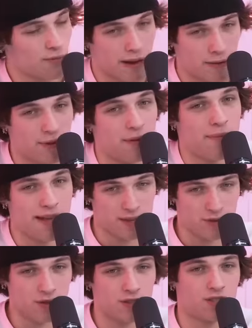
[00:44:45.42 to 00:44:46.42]
mine would be the
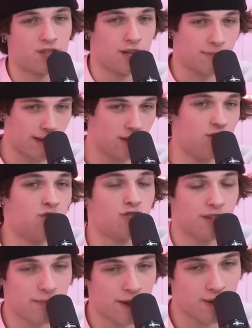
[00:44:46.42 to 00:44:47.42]
menu, the dessert menu, the
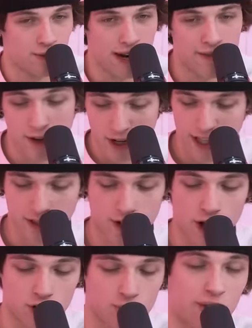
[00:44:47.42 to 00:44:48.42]
drink menu, whatever. And then there
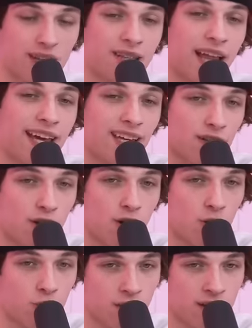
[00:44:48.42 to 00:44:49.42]
would also be a light code,